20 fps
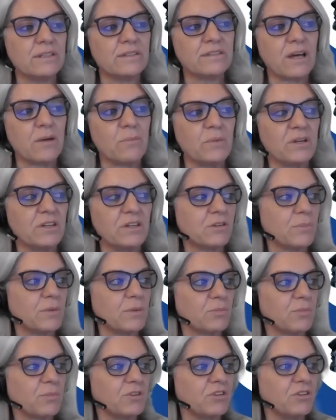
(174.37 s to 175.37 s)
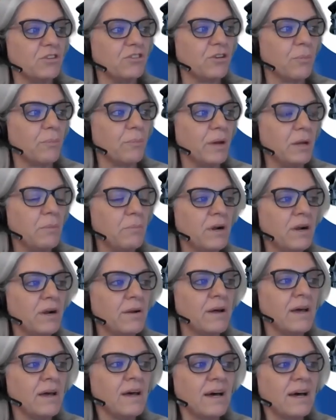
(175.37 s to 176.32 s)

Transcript: design principles position paper.